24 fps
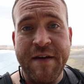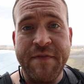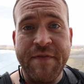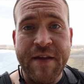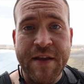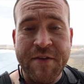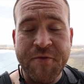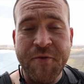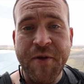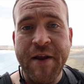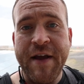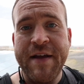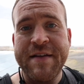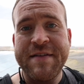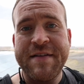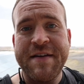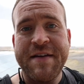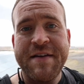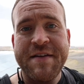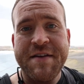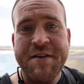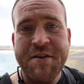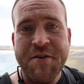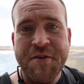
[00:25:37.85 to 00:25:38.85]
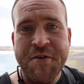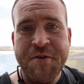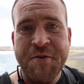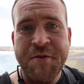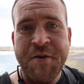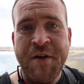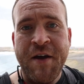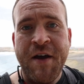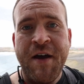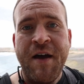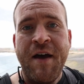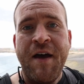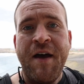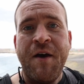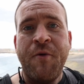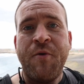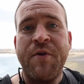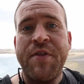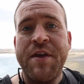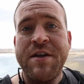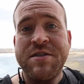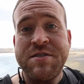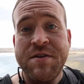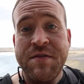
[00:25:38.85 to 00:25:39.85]
And that's what I intend to do
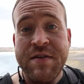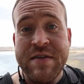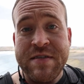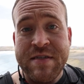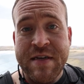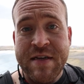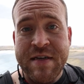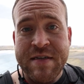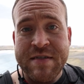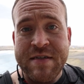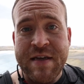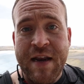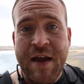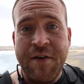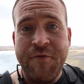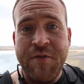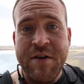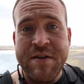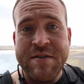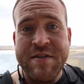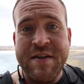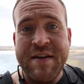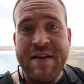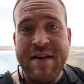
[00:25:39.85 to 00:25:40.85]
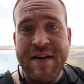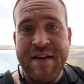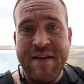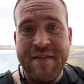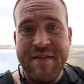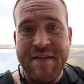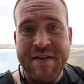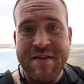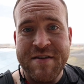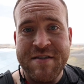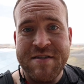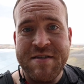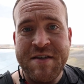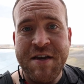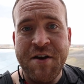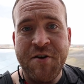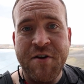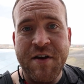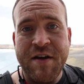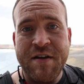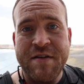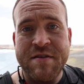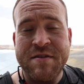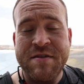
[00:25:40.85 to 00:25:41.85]
with each of the cities that I visit in this
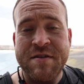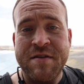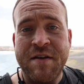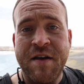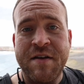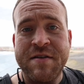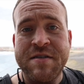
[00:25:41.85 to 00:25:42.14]
series.